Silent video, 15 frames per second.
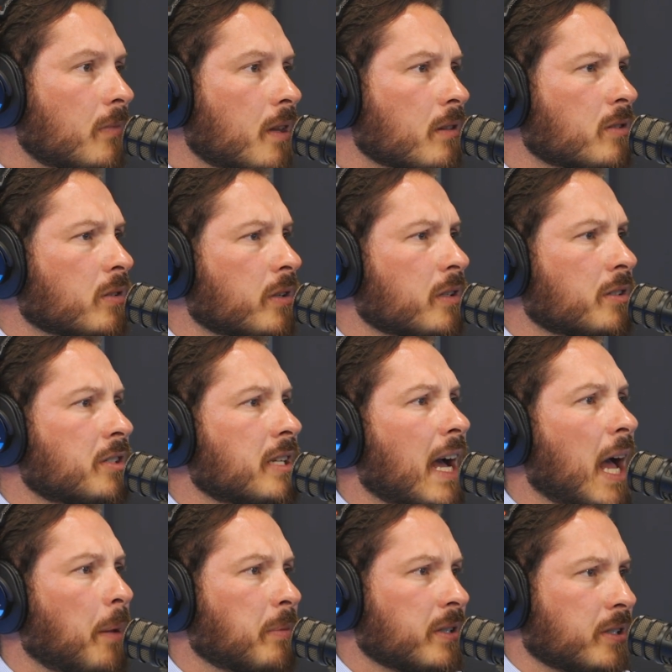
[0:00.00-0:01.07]
So your
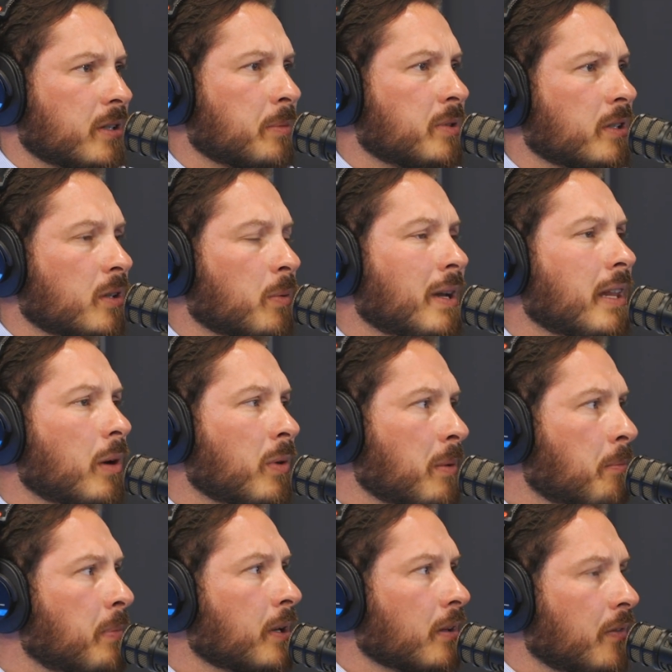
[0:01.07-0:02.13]
job description, the way that we
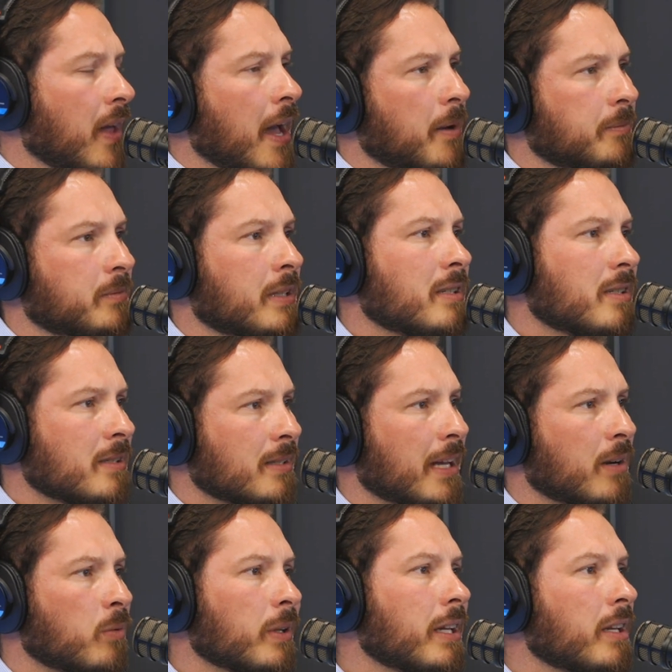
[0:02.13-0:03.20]
build that, this is
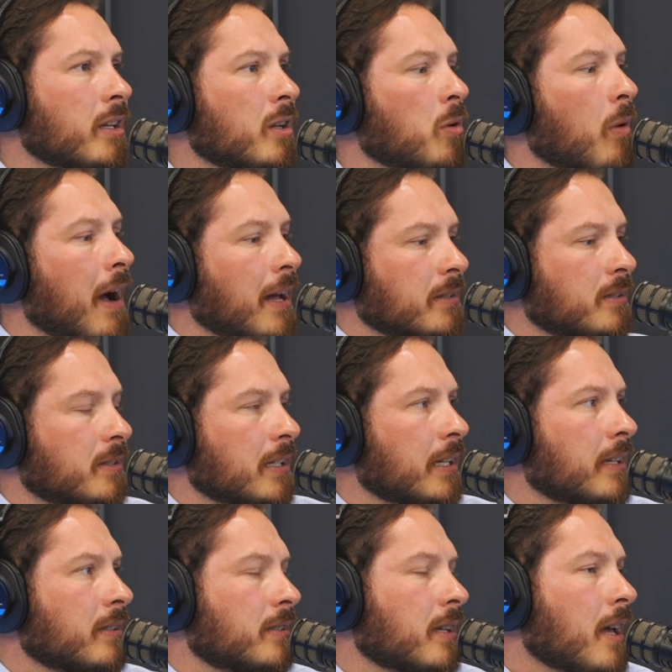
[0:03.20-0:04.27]
like really nuanced,
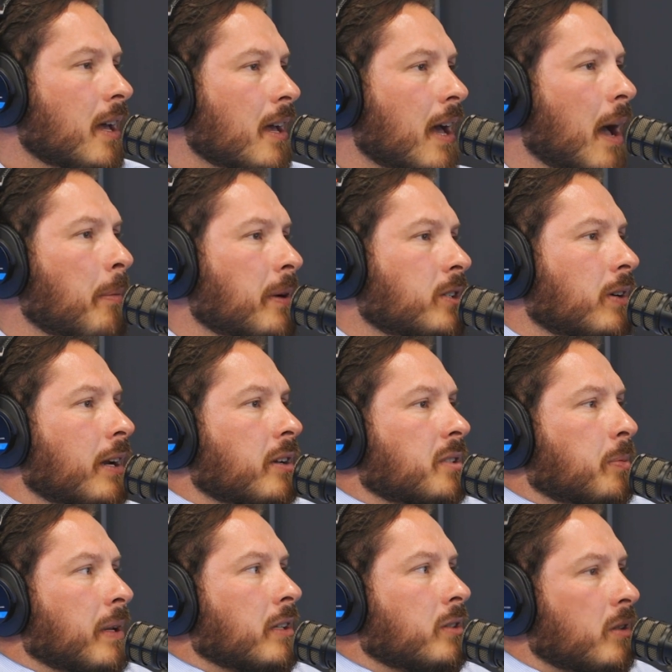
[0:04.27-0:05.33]
and I'm going to try to
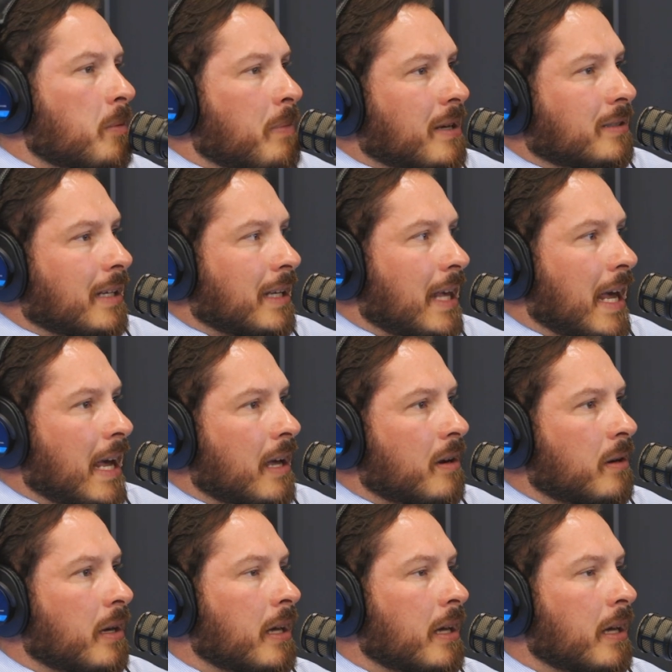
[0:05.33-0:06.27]
explain it to you the best I can.